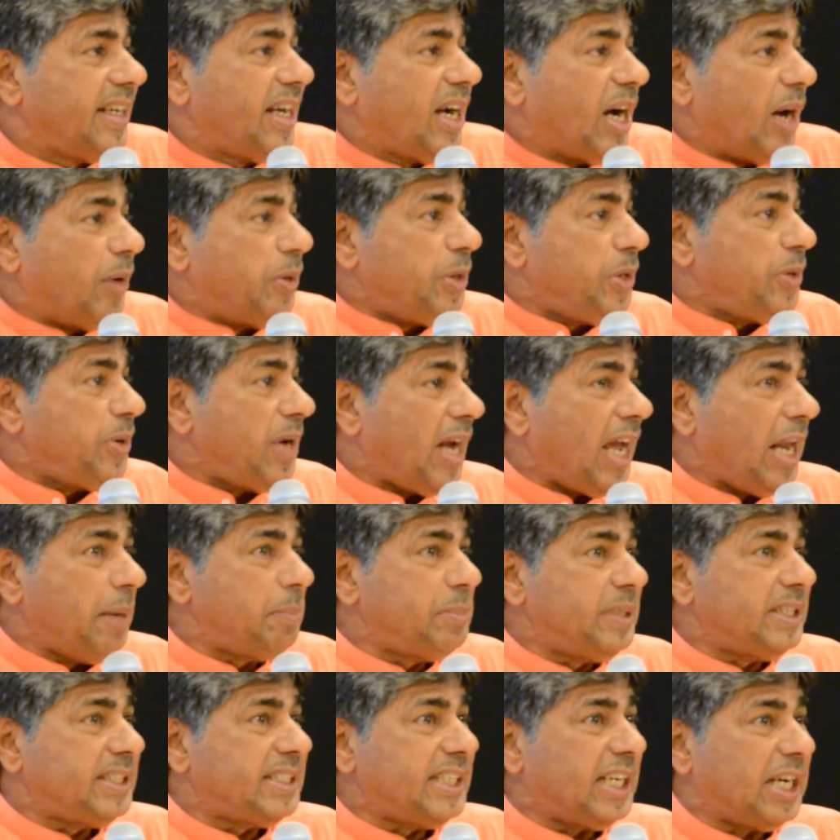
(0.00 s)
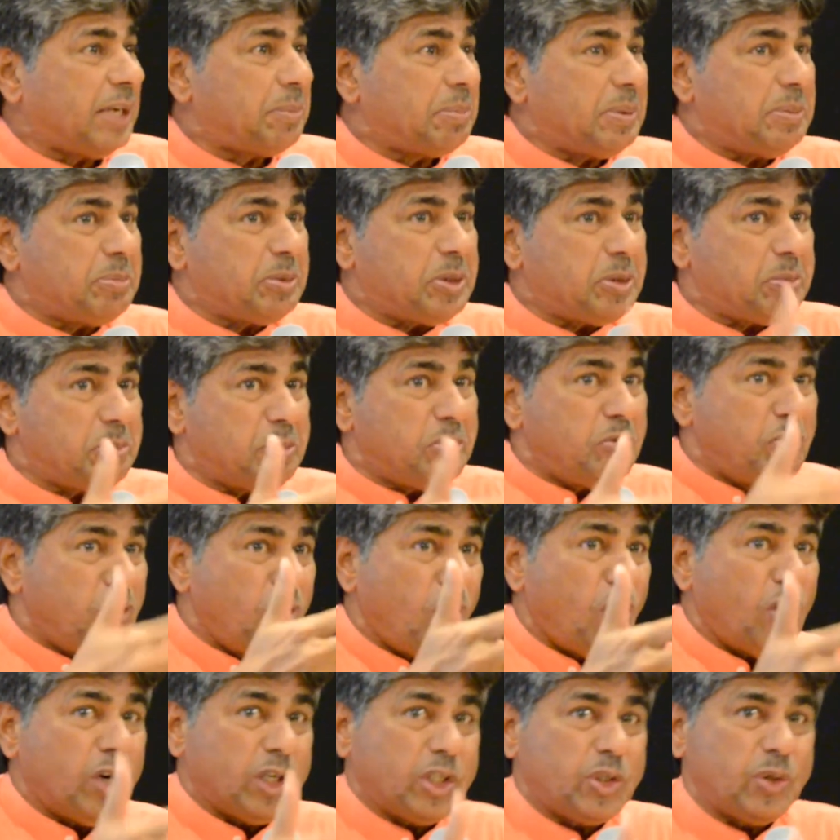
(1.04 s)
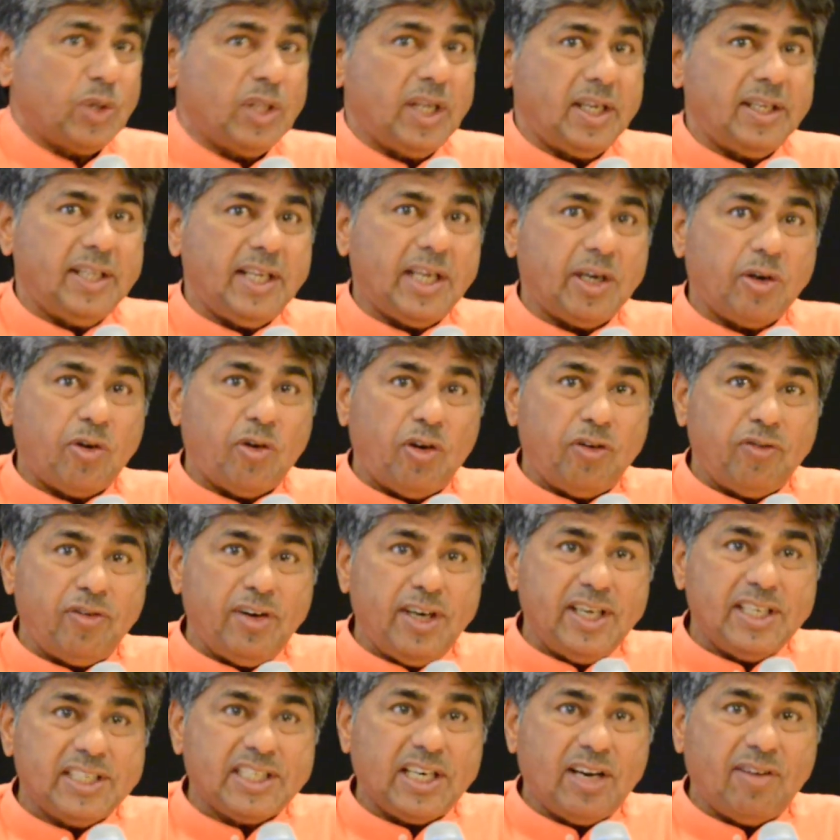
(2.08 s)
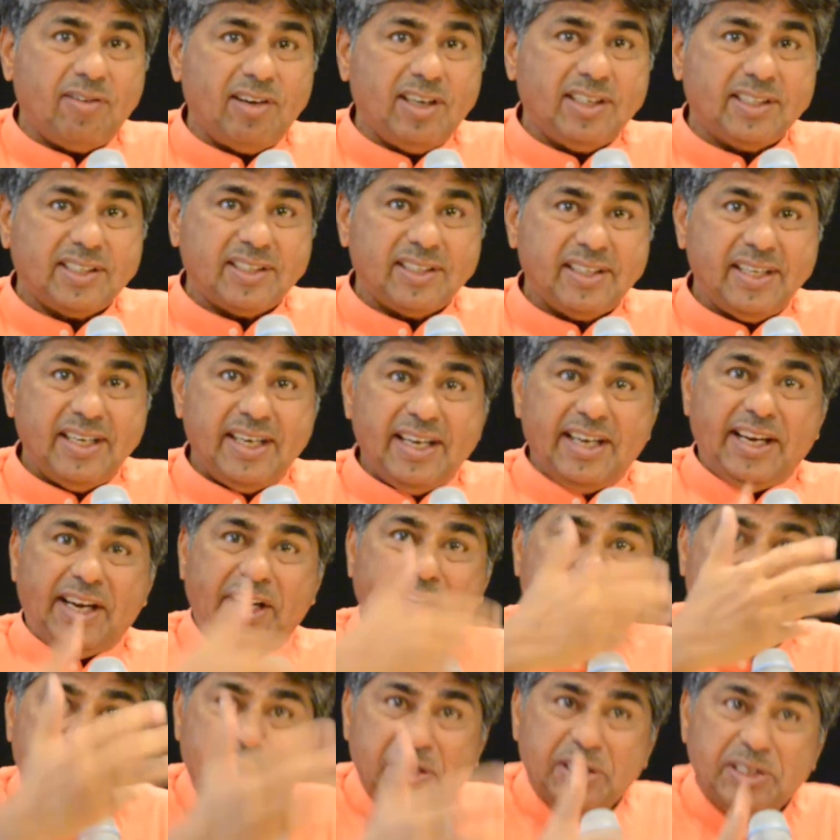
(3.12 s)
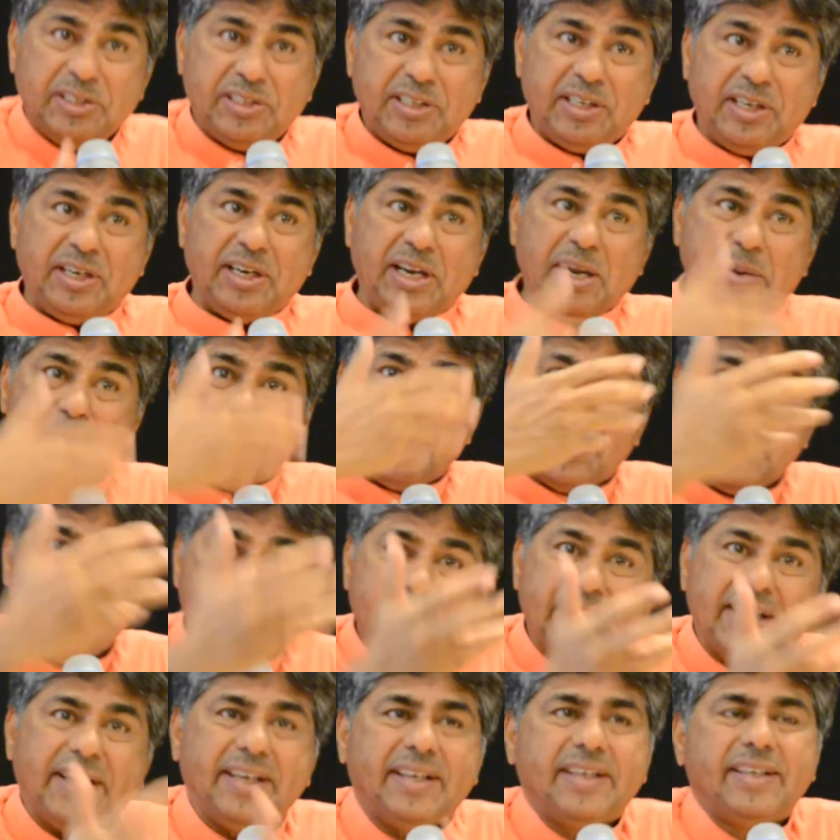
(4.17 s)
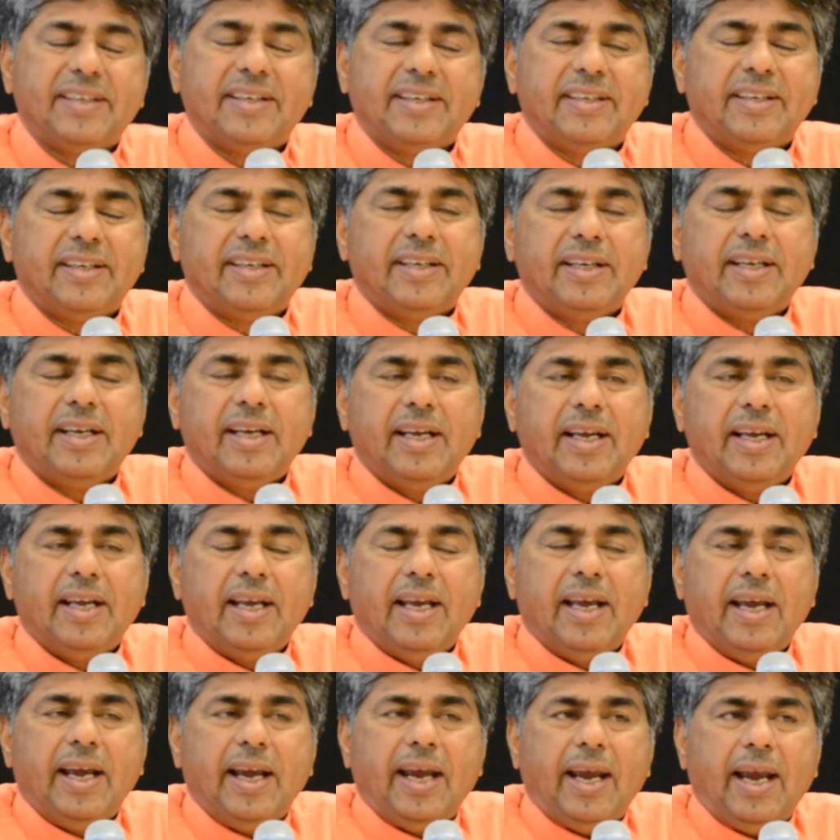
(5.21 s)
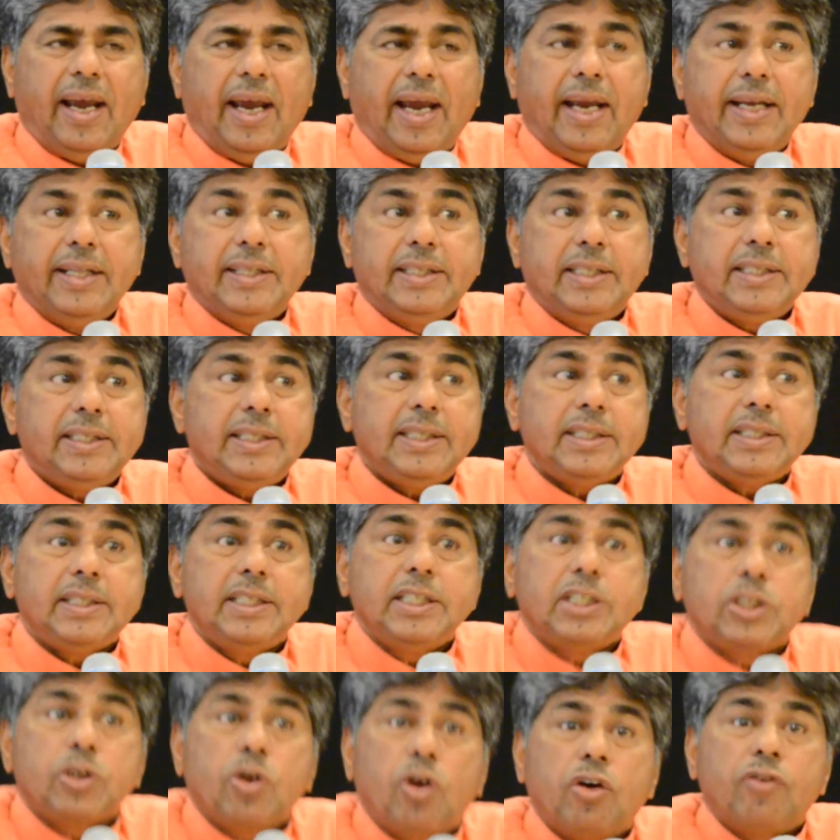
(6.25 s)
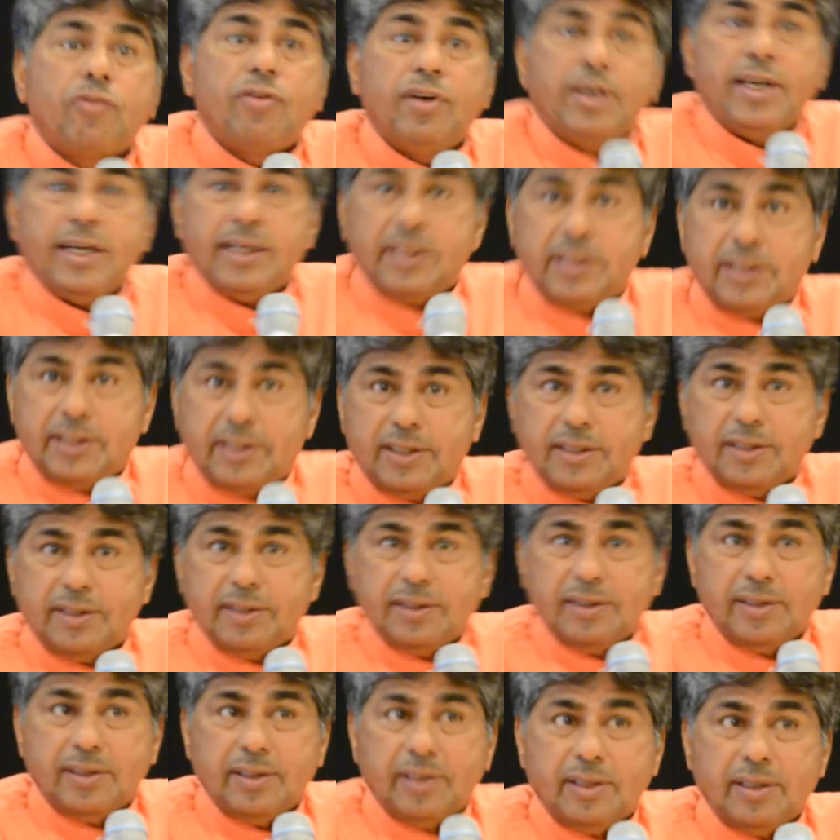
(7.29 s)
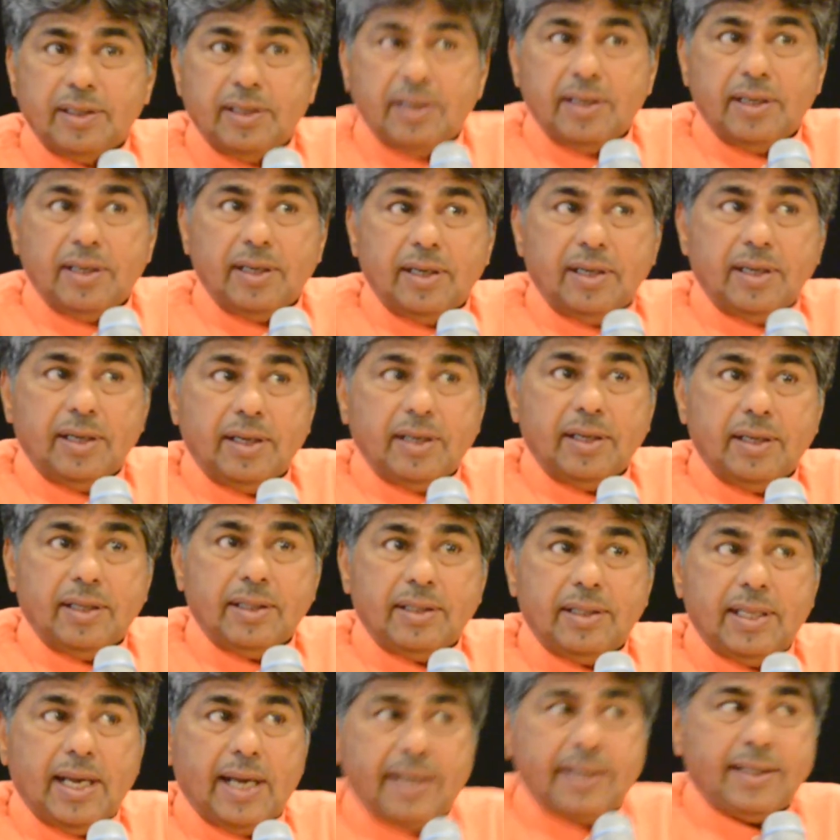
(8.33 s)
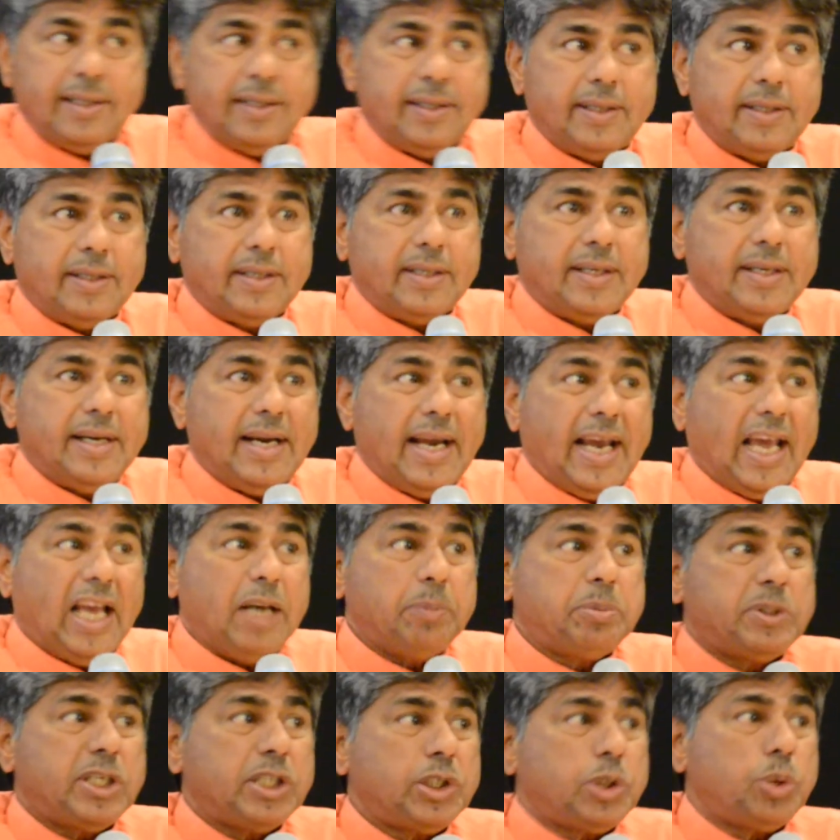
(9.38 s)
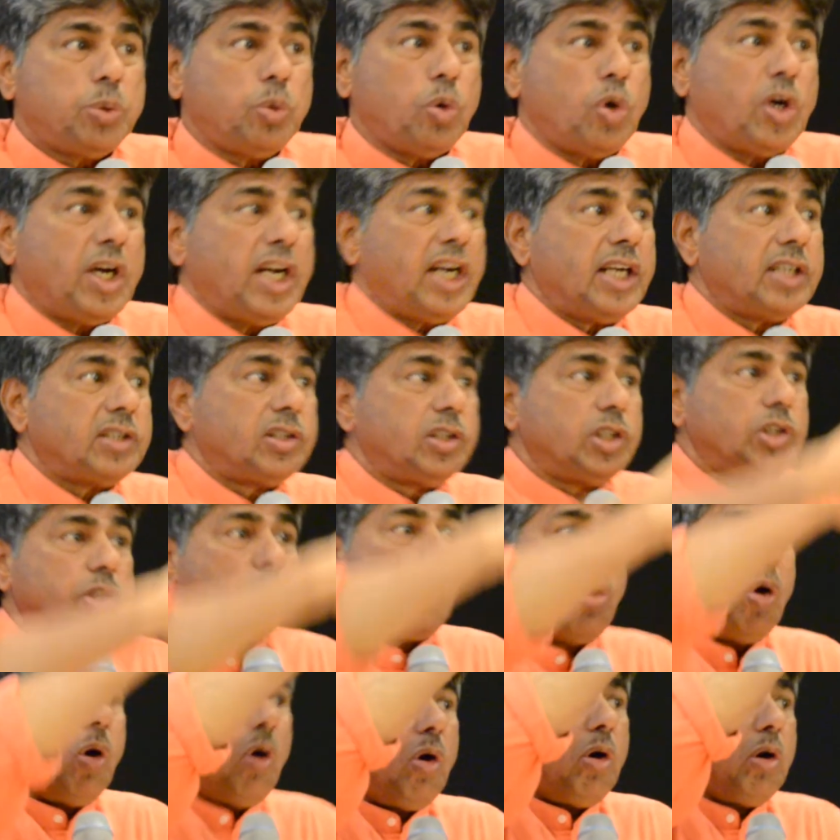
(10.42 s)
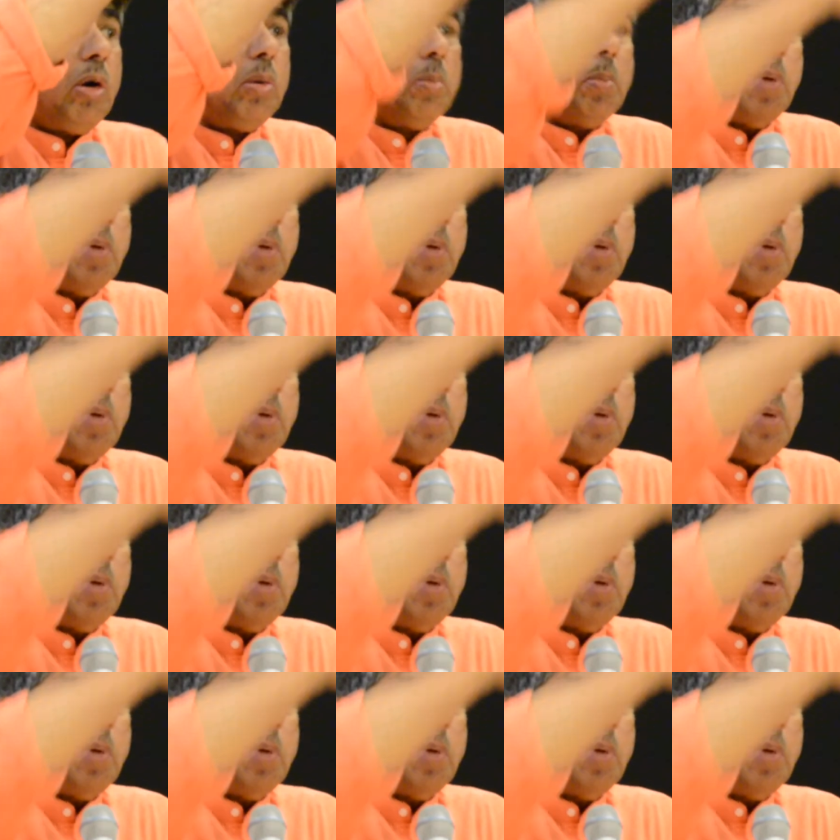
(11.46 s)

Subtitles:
How do you help these young people to move on so that their confidence level is increasing day by day? And this is this confidence that helps us to organize this long